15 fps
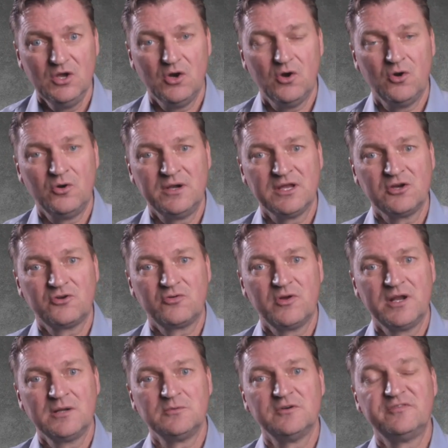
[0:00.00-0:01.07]
or an
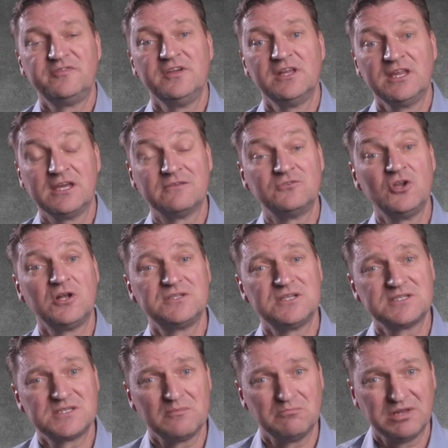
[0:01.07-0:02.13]
incredible feeling of not
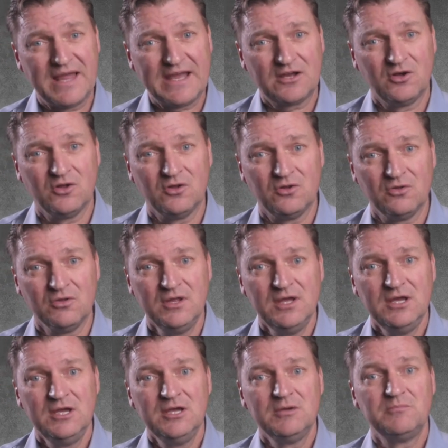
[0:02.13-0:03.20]
just a black hole,
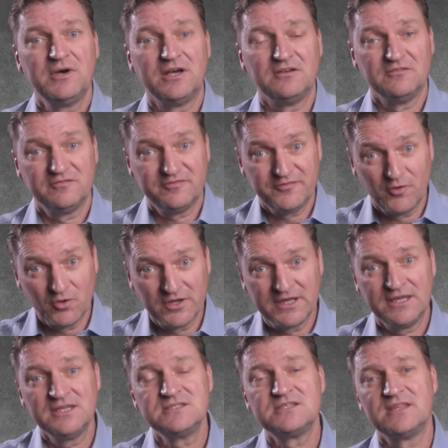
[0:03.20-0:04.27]
but
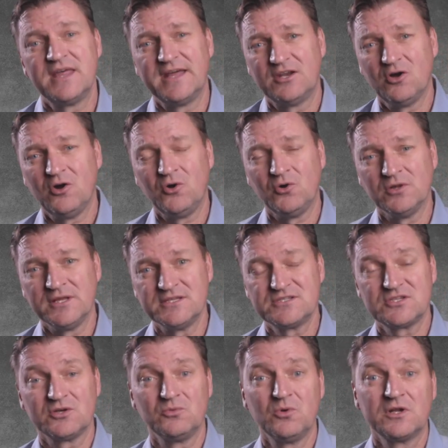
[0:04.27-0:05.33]
falling into that hole. And
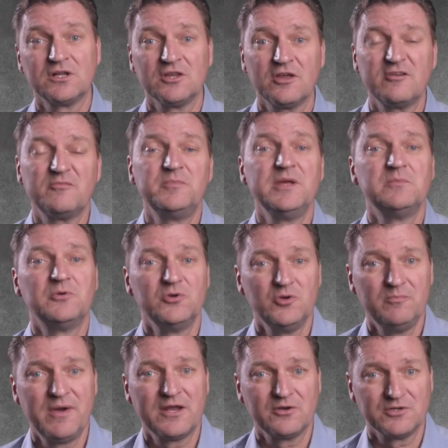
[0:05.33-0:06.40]
so what a lot of people
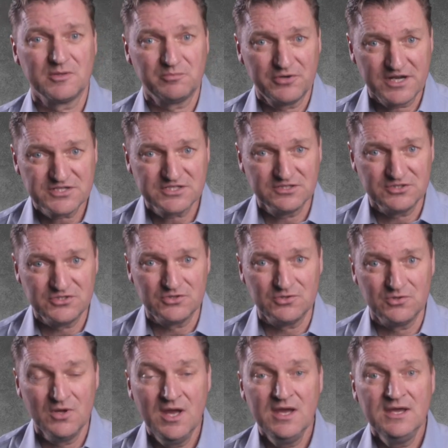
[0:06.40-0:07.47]
who battle depression
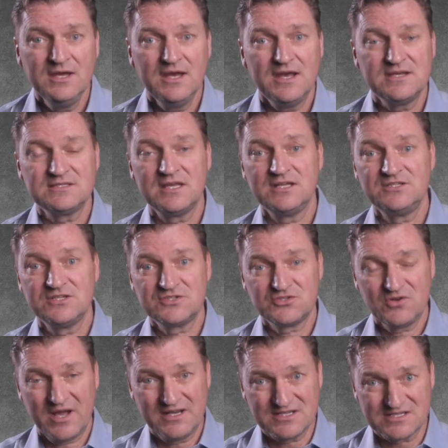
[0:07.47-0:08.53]
do is they just
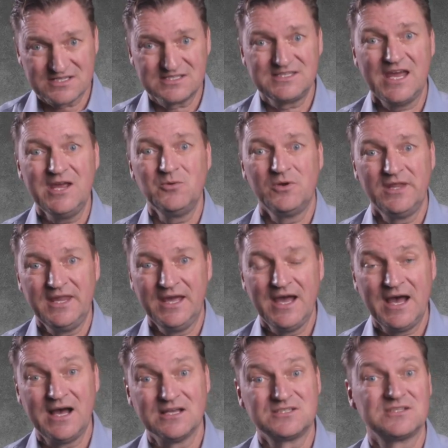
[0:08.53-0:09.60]
try to stay where they
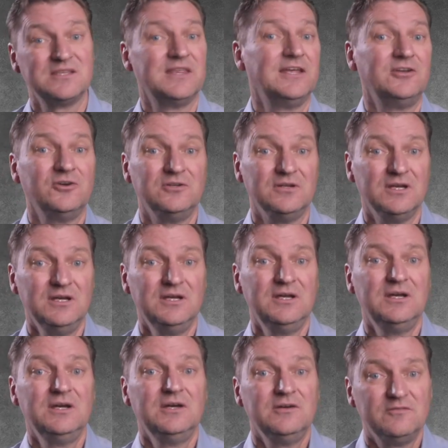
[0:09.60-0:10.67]
are so they don't
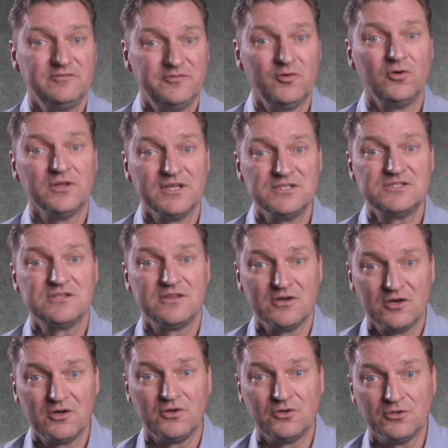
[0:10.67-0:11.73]
fall into the
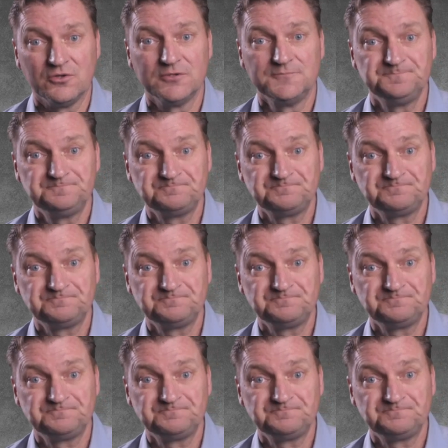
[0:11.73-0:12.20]
hole.